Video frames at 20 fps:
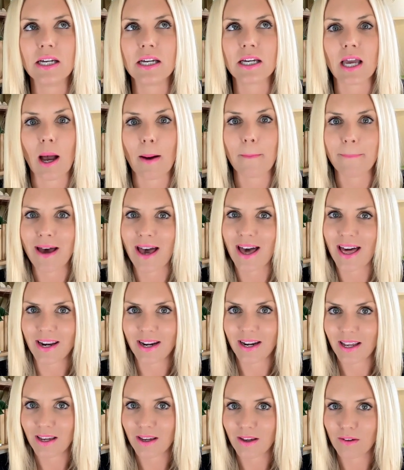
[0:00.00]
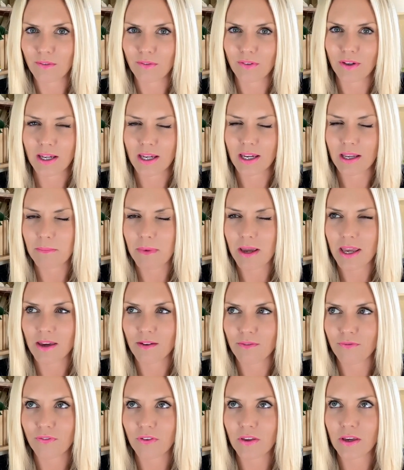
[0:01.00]
competitive it can make
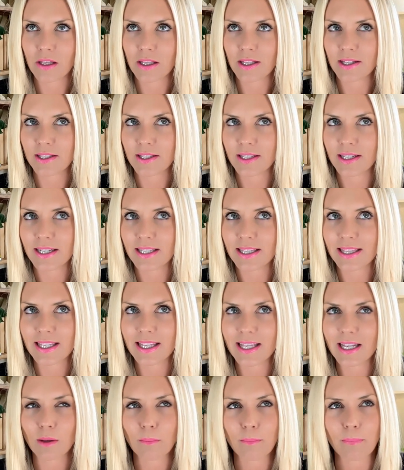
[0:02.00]
it feel a little